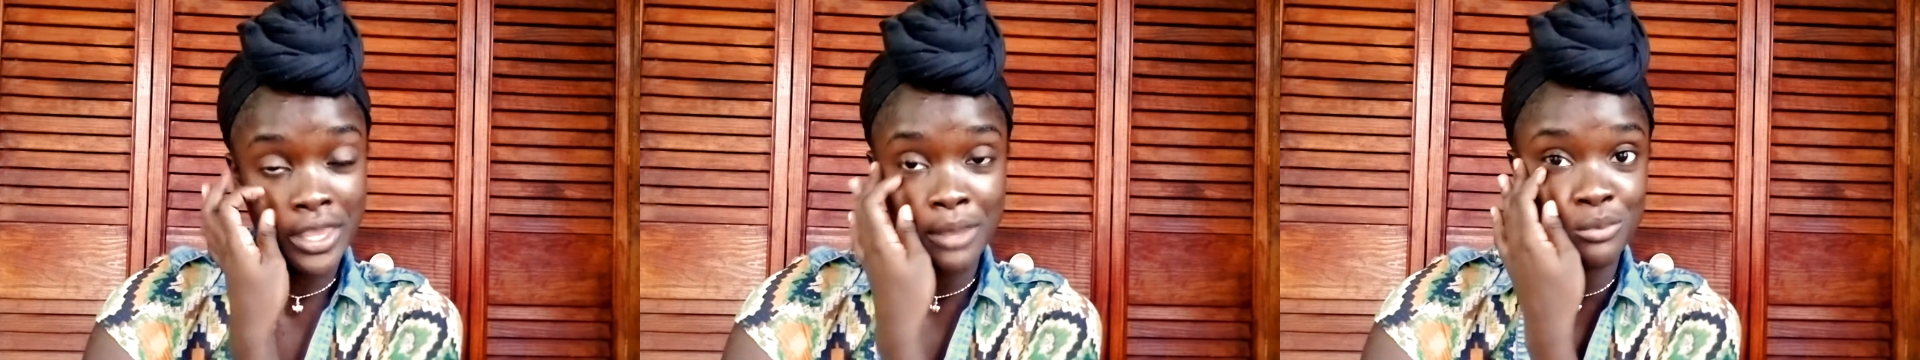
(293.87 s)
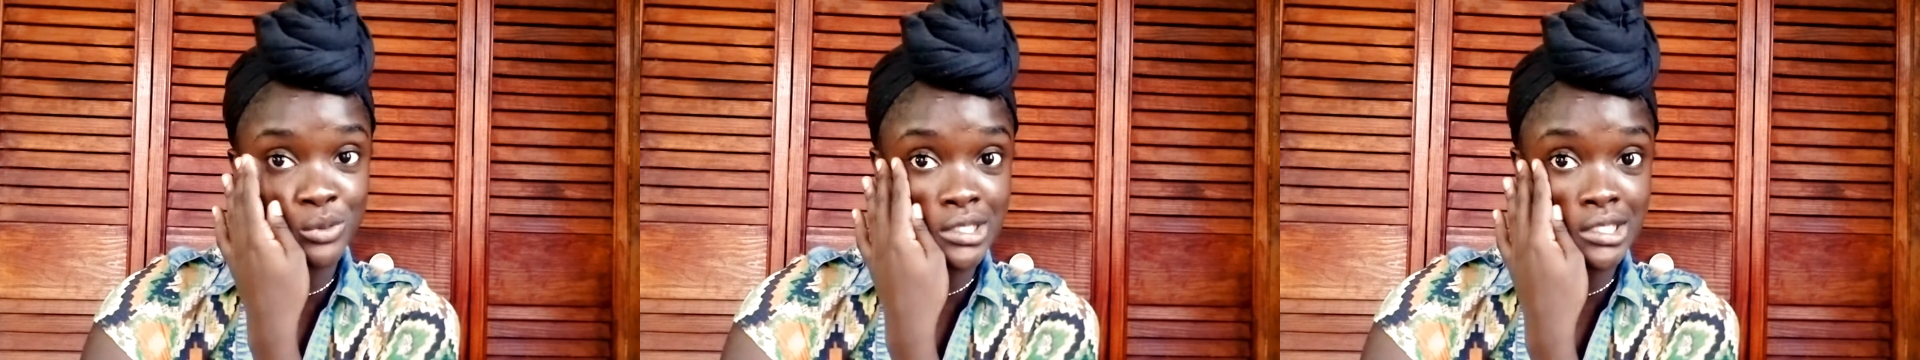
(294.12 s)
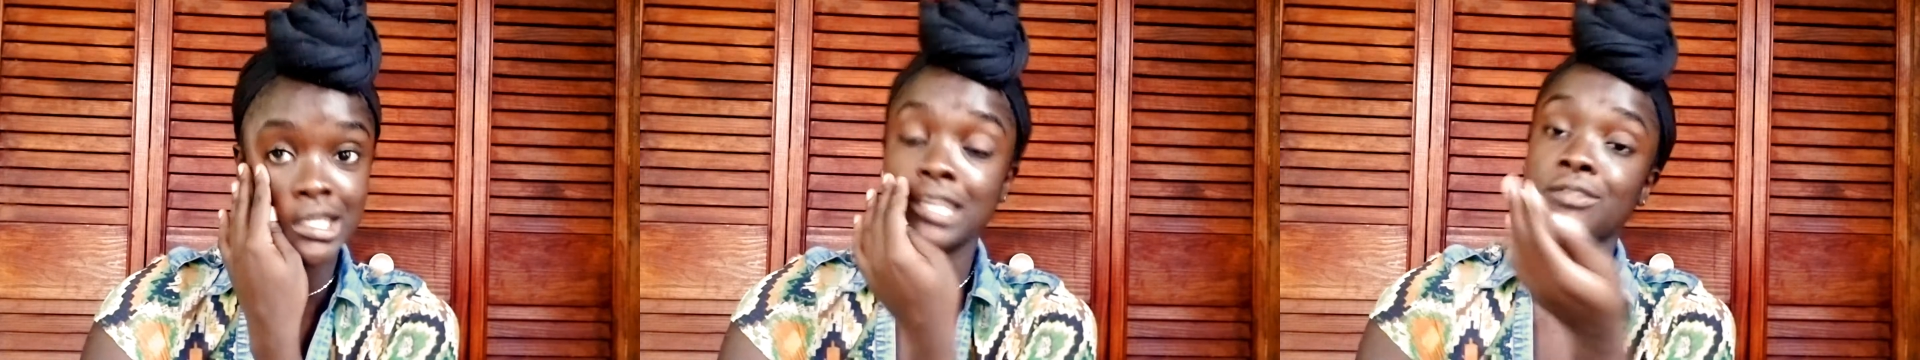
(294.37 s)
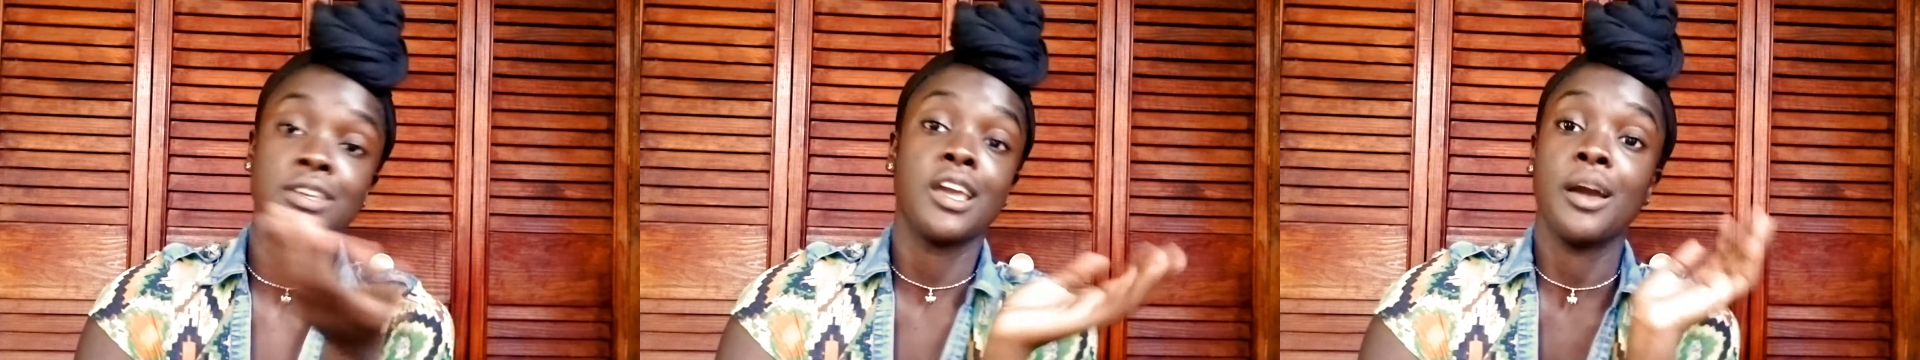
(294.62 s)
Boutique
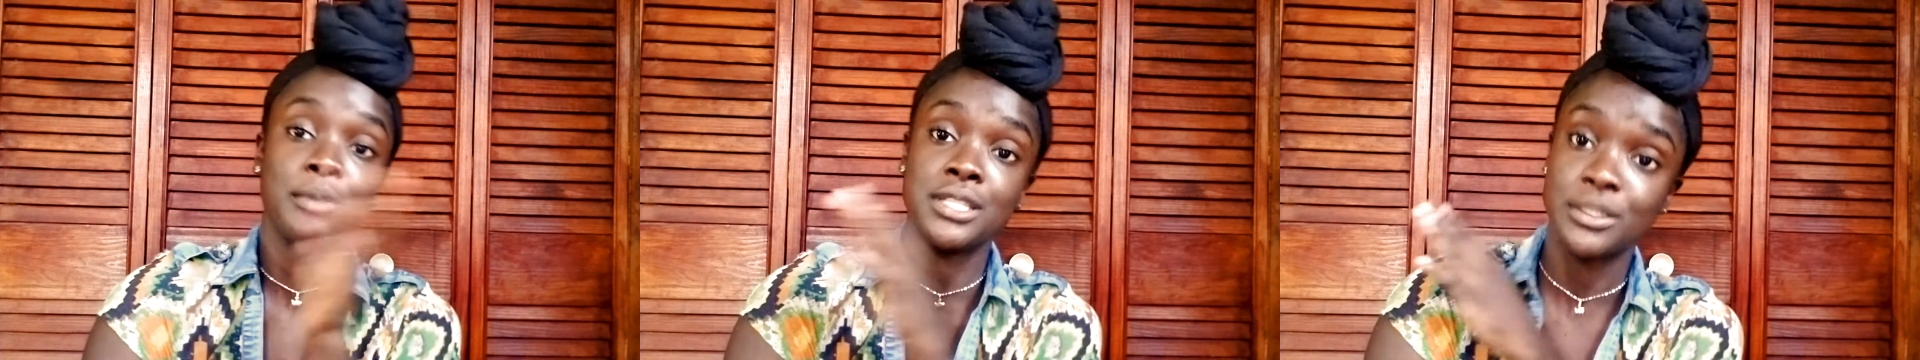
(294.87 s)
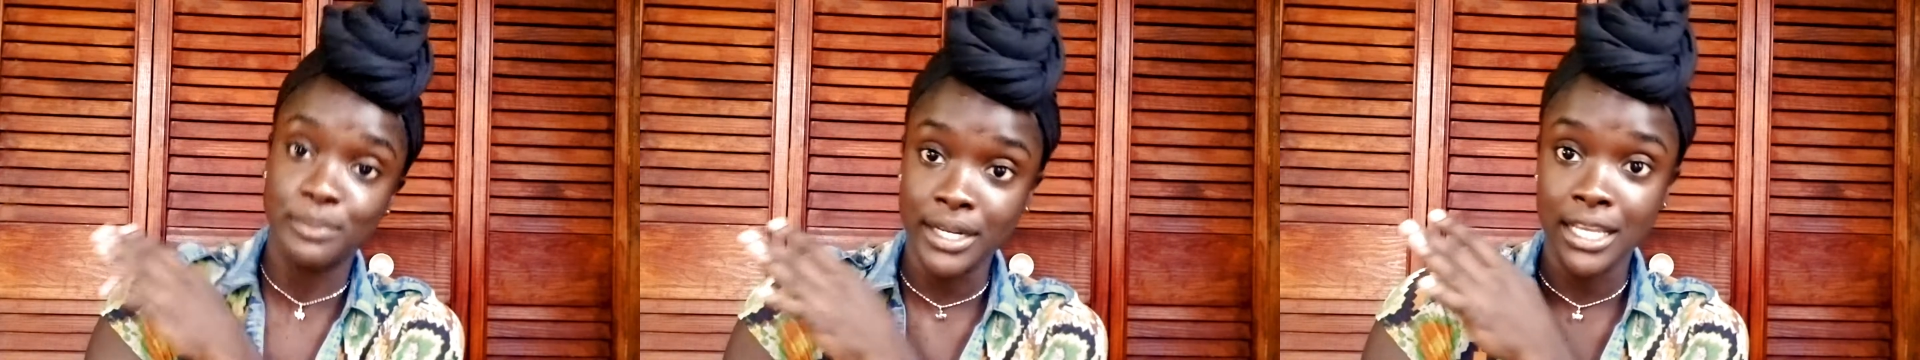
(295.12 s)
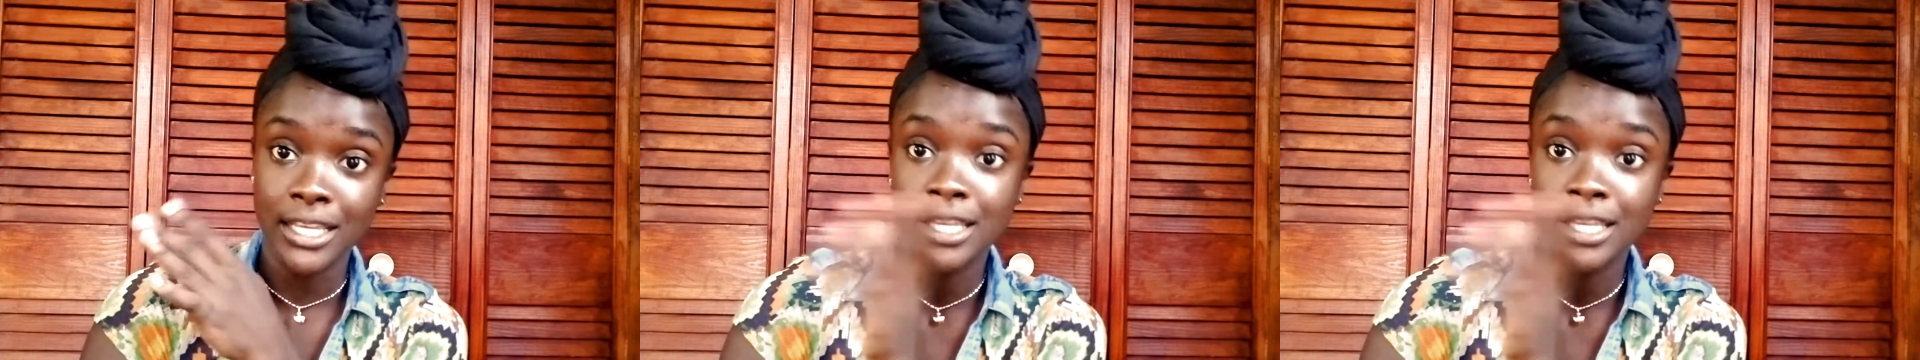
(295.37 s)
even come into play